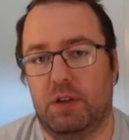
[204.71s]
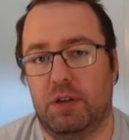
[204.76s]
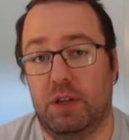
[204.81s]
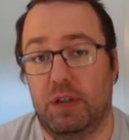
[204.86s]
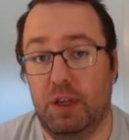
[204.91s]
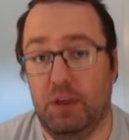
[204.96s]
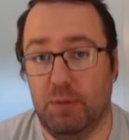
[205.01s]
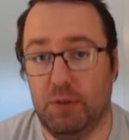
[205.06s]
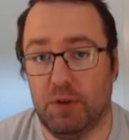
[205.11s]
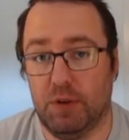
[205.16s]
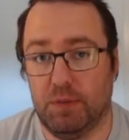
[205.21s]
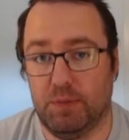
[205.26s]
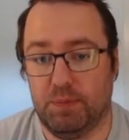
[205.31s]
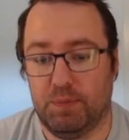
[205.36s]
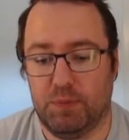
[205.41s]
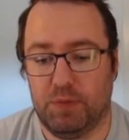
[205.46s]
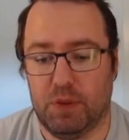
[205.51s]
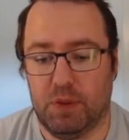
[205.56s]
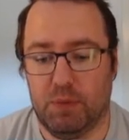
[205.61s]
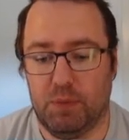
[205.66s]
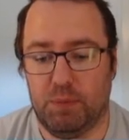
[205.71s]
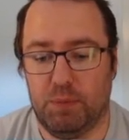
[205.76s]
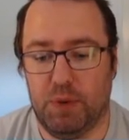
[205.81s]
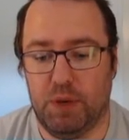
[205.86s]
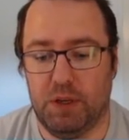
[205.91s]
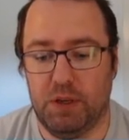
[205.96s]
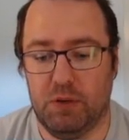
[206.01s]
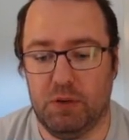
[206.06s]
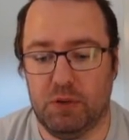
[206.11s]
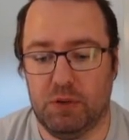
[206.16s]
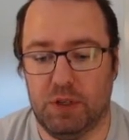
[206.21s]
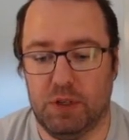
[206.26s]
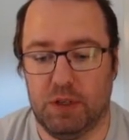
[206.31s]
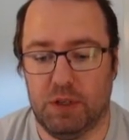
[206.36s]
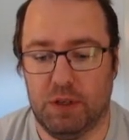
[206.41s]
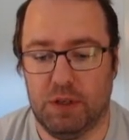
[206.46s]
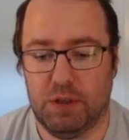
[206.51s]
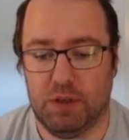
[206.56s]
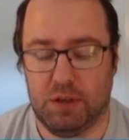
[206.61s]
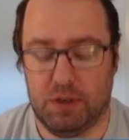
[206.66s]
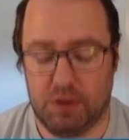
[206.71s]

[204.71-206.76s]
daemon by using